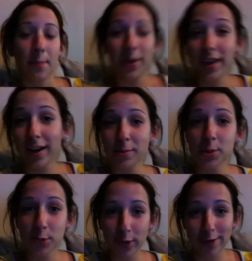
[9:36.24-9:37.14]
But I'm
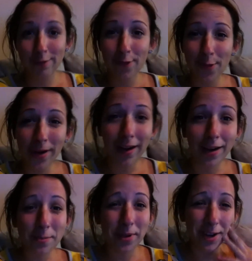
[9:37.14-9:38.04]
sorry
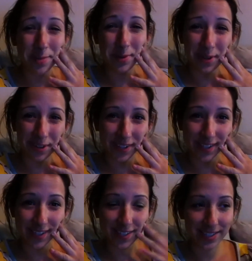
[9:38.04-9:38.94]
for my
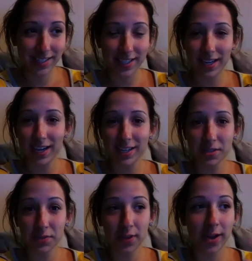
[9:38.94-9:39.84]
appearance
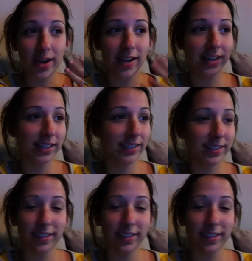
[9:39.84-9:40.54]
today's vlog.